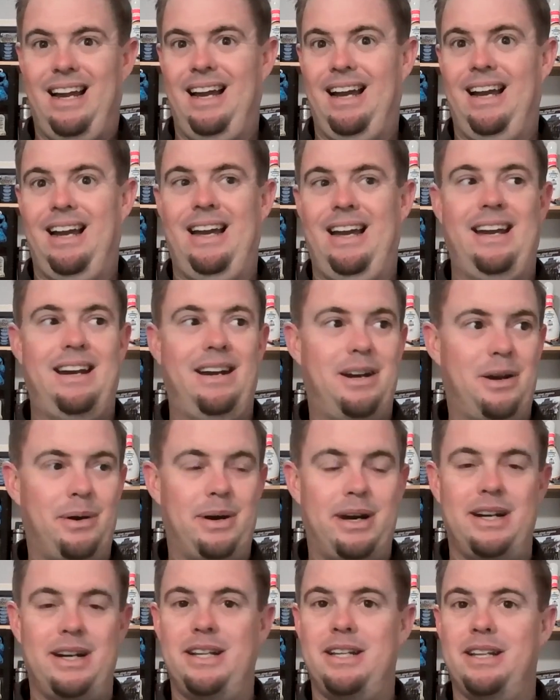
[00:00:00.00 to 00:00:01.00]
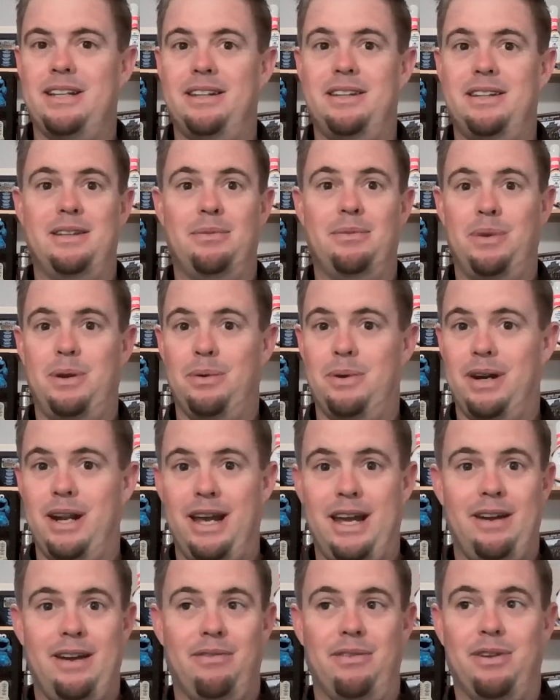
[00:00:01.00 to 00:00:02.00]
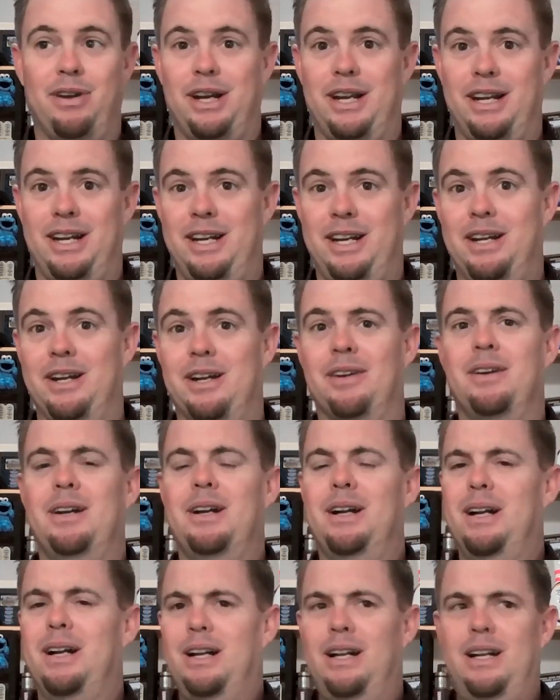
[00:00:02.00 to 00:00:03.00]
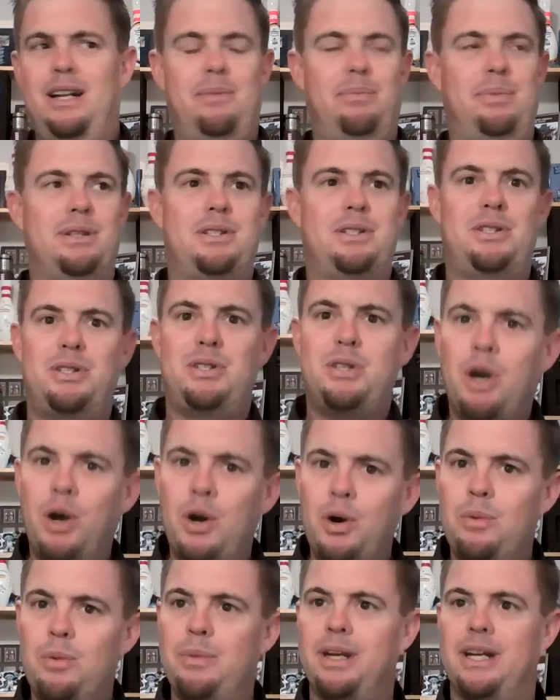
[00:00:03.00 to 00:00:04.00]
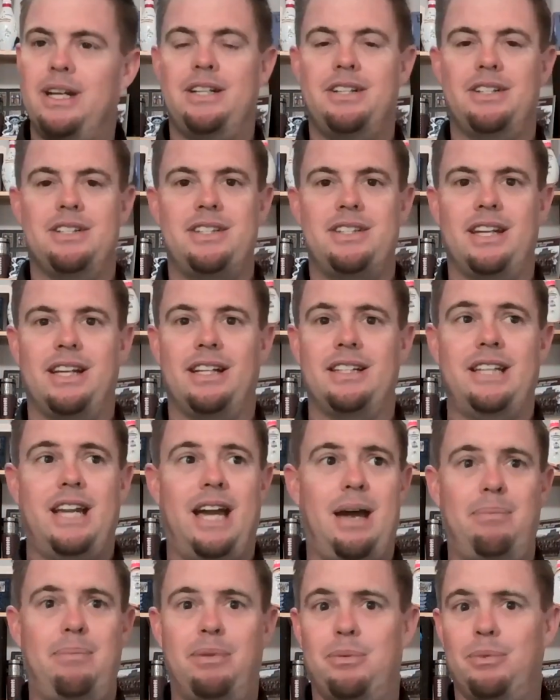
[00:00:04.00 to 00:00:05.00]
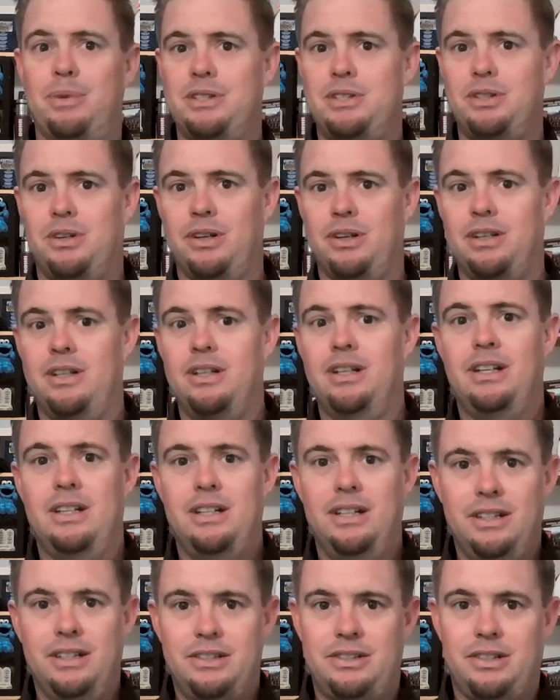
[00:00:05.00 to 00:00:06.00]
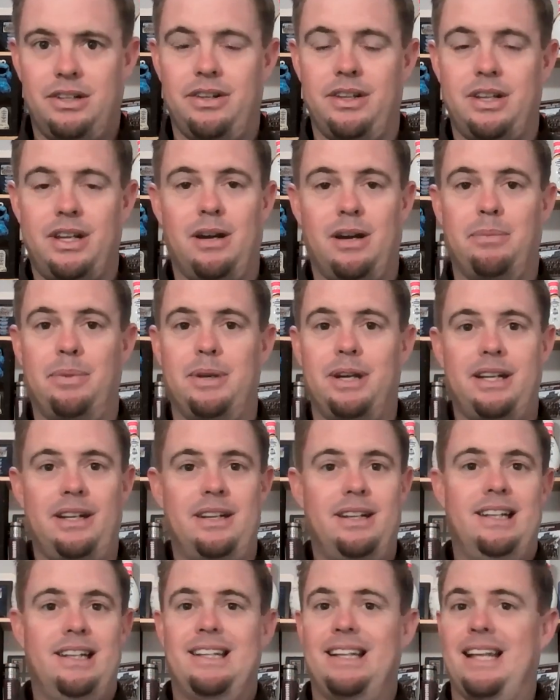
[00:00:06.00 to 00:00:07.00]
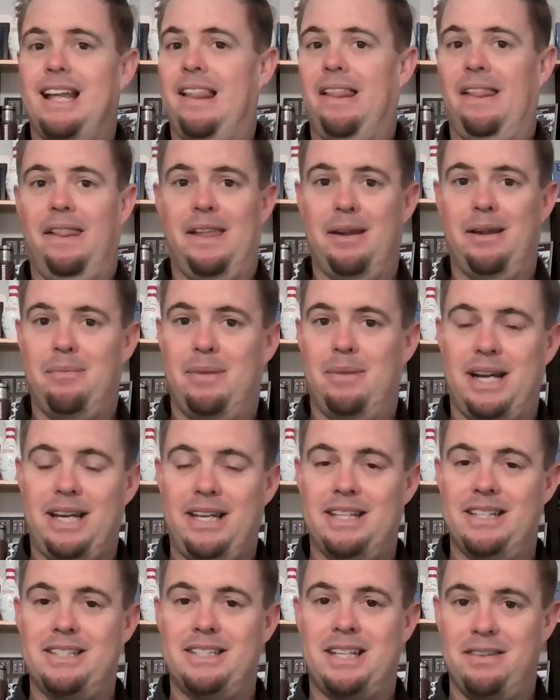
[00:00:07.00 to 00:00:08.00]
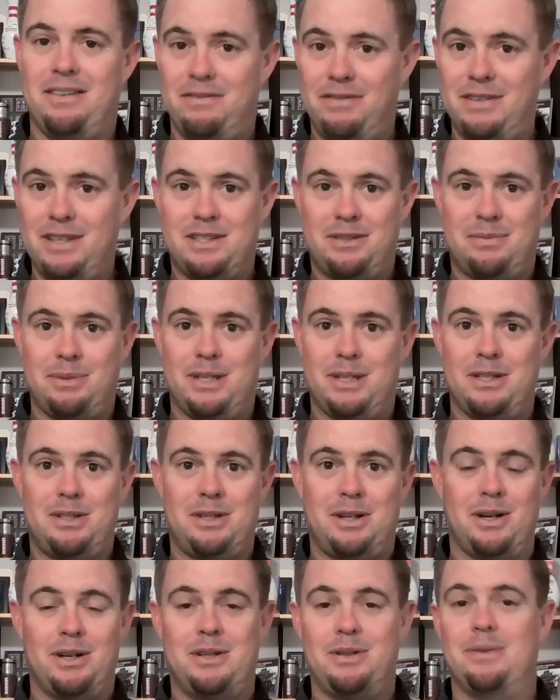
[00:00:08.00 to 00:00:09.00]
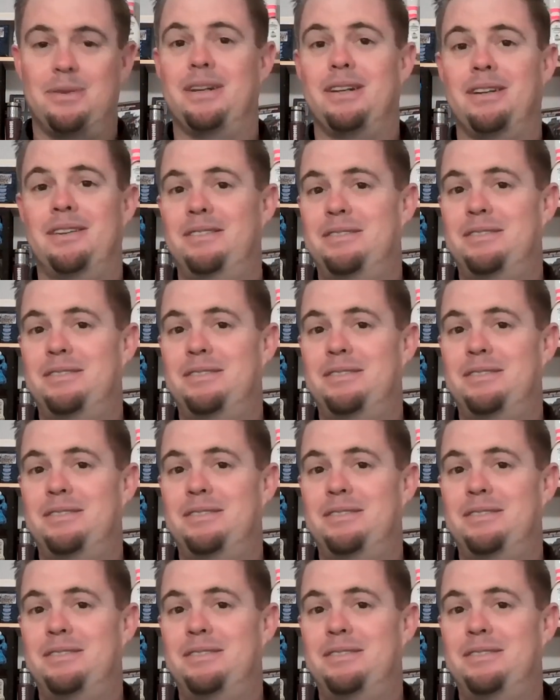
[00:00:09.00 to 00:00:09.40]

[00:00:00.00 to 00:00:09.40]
I had no idea that we would ever get here. But so many just things happened. We started the company. That'll let my kids convince me to start doing